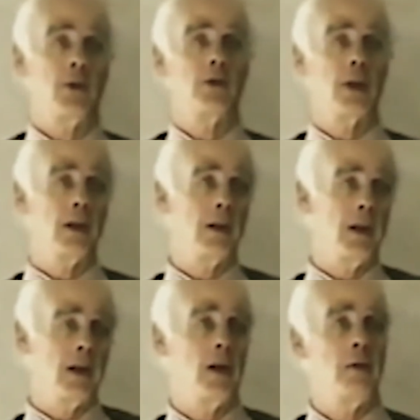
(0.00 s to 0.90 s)
from the sun,
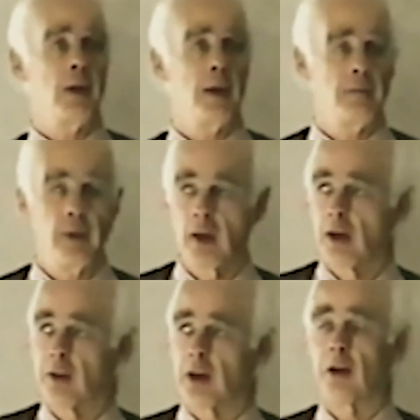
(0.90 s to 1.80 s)

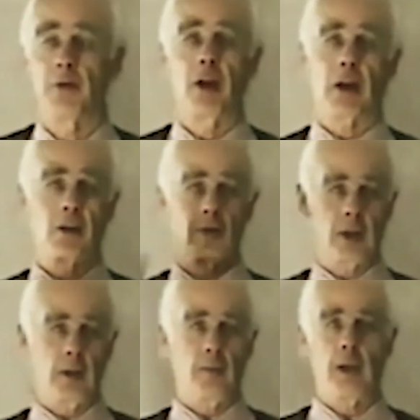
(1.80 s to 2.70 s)
they reflect the
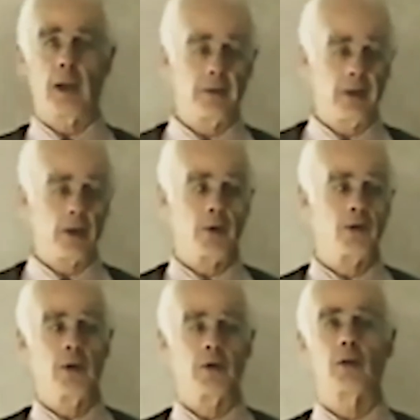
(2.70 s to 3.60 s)
same light
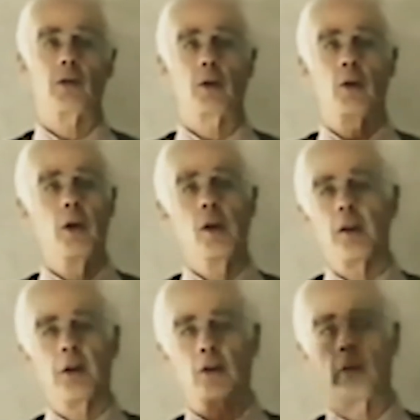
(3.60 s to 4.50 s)
frequencies, and so
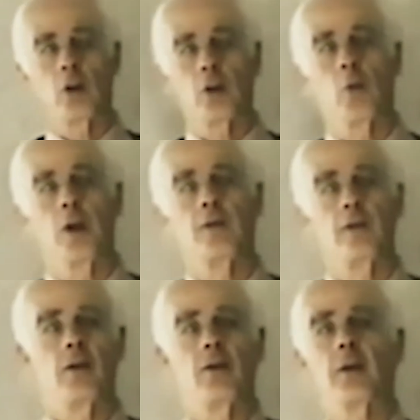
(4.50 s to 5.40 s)
there's a total
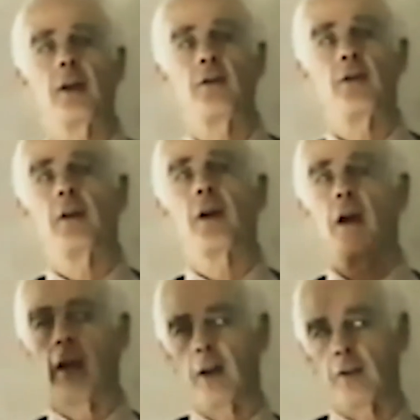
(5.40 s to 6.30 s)
wastage of energy
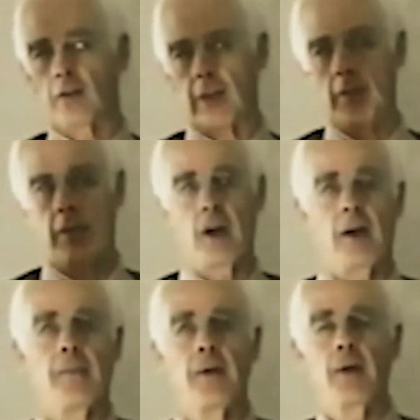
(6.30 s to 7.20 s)
at the same
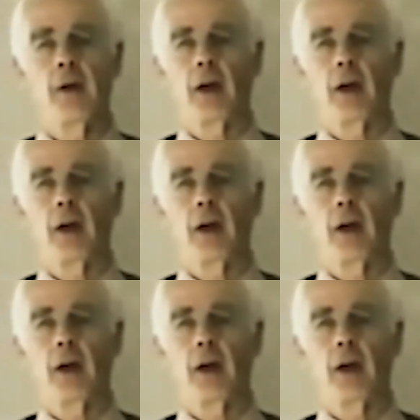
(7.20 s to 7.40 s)
time